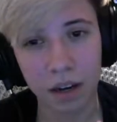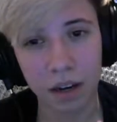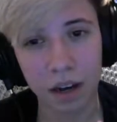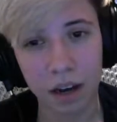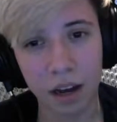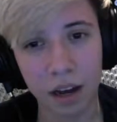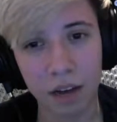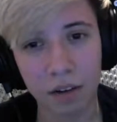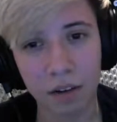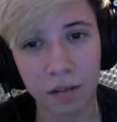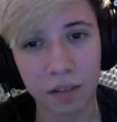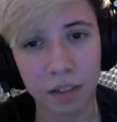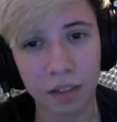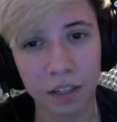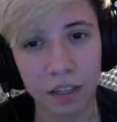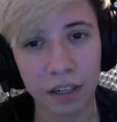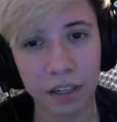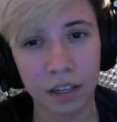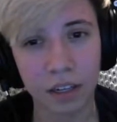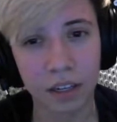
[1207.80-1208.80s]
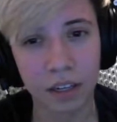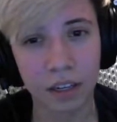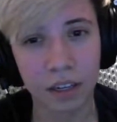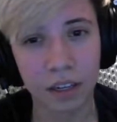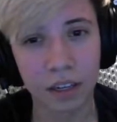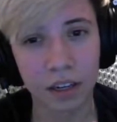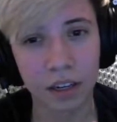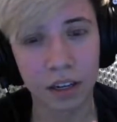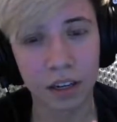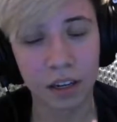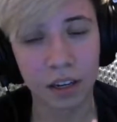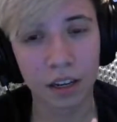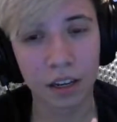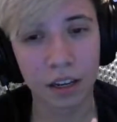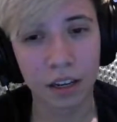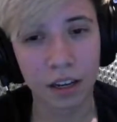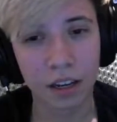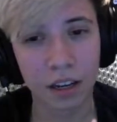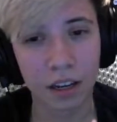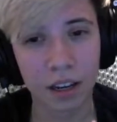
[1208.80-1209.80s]
don't really,
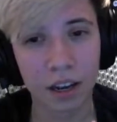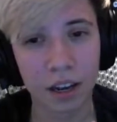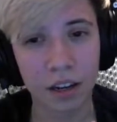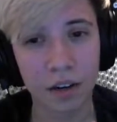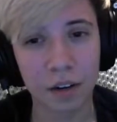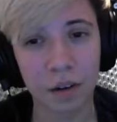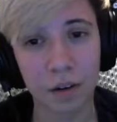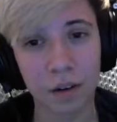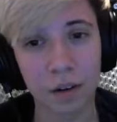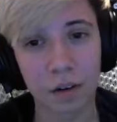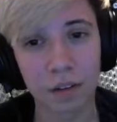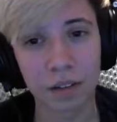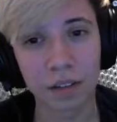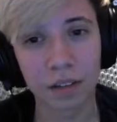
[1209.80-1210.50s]
I don't know.